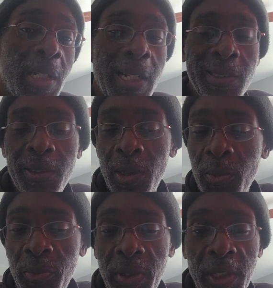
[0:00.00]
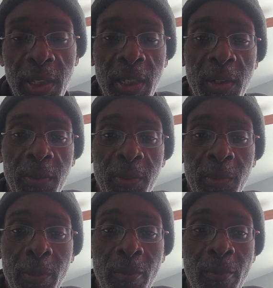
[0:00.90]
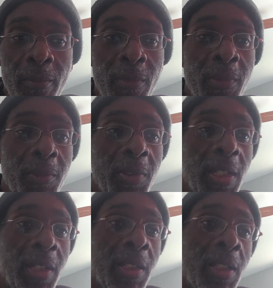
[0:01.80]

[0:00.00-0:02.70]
I still appreciate you. Okay.